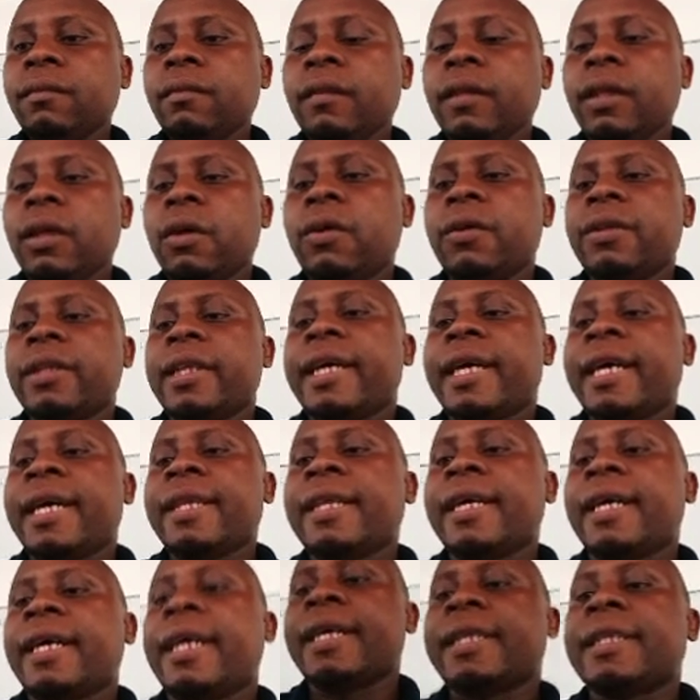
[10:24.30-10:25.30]
On the
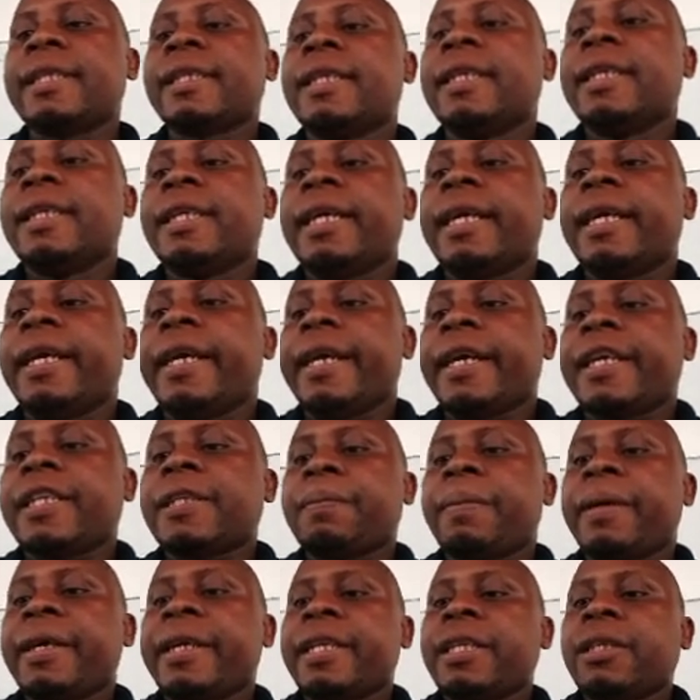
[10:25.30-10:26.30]
other hand,
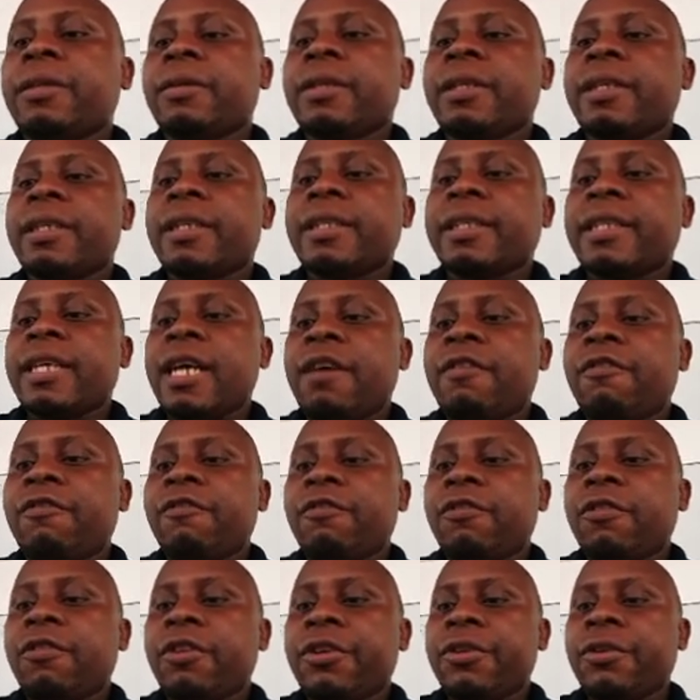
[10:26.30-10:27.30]
expiratory reserve
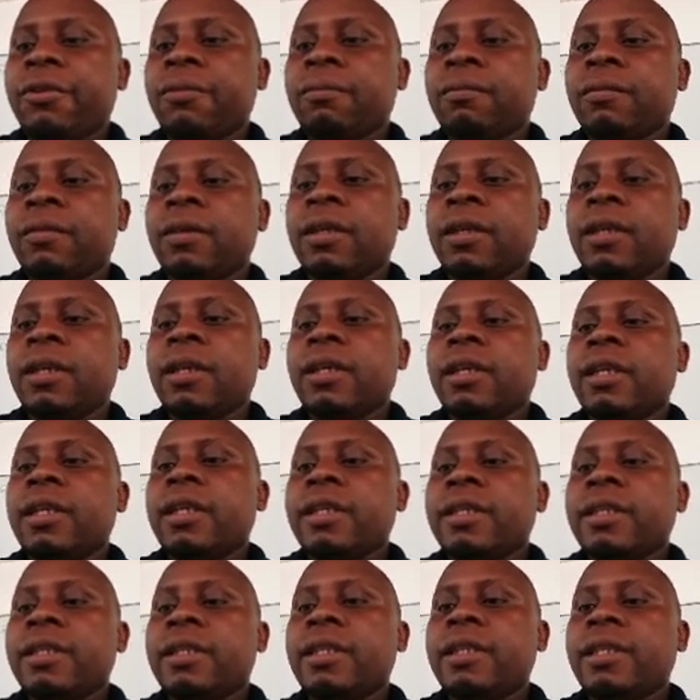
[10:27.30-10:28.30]
volume
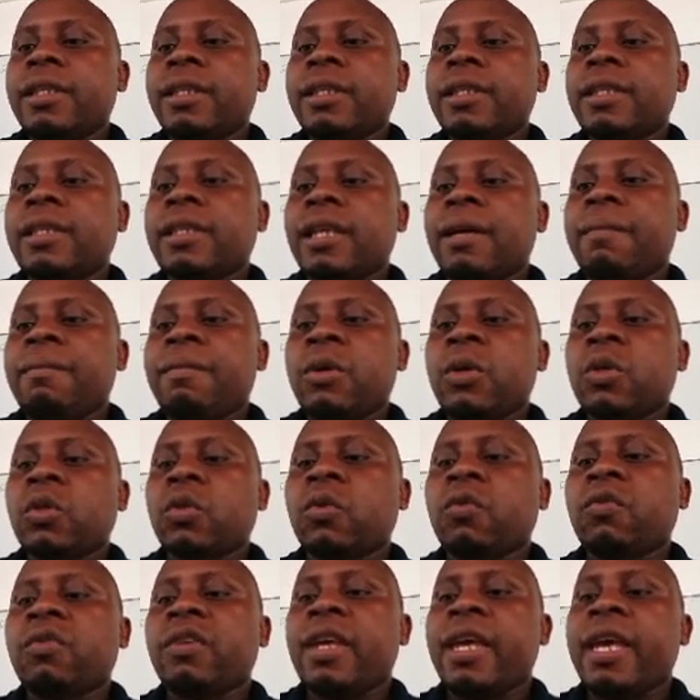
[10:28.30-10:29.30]
is this amount
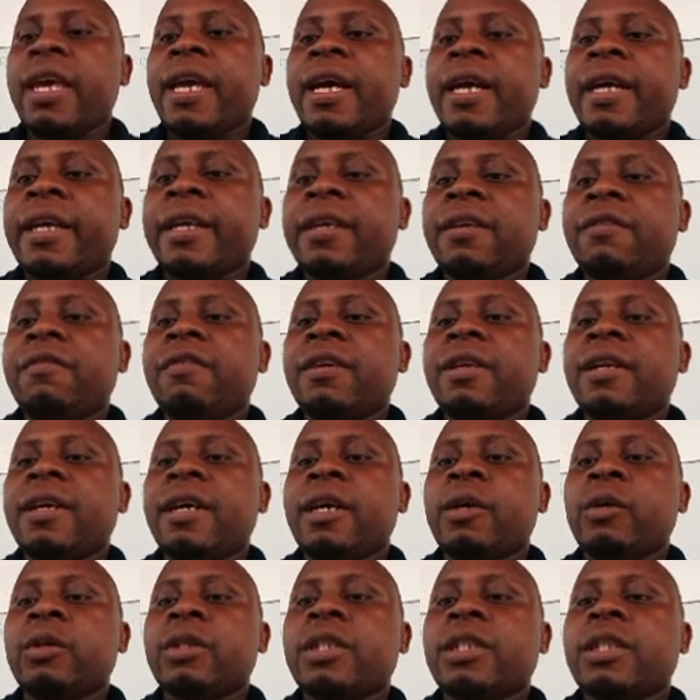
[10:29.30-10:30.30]
of air given
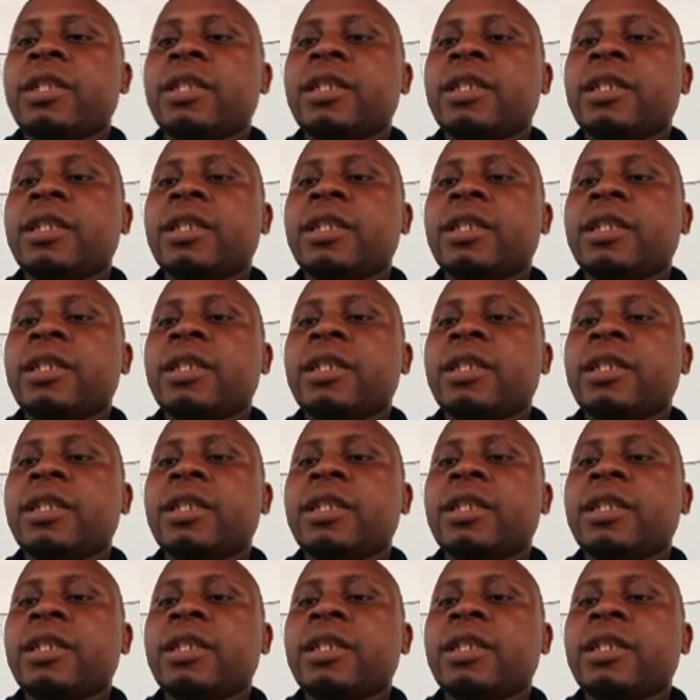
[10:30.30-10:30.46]
out